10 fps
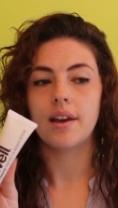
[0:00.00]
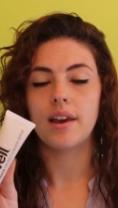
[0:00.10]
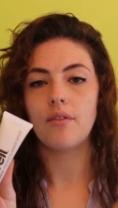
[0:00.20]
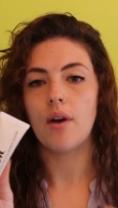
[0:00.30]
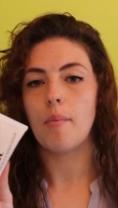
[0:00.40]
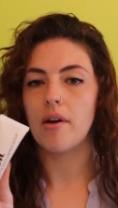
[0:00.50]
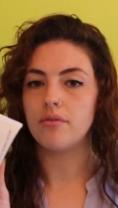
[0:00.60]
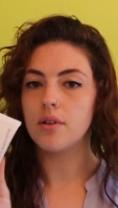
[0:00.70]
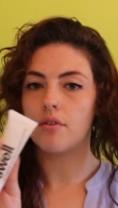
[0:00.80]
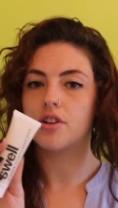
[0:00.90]
give it a bit of
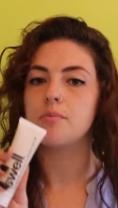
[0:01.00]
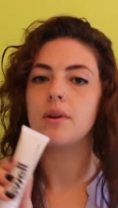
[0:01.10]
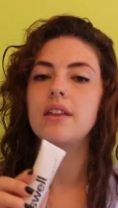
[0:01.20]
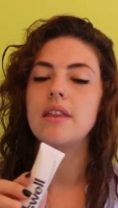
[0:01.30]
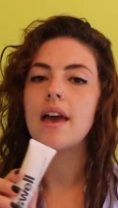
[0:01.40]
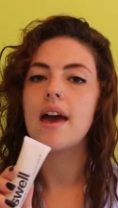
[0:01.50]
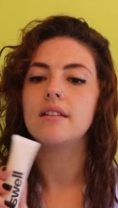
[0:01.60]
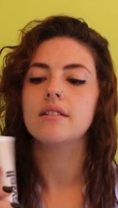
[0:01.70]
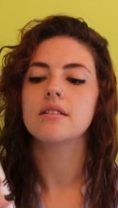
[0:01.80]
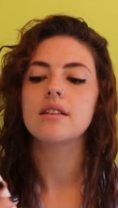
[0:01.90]
nourishment in the
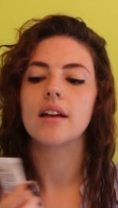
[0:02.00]
ends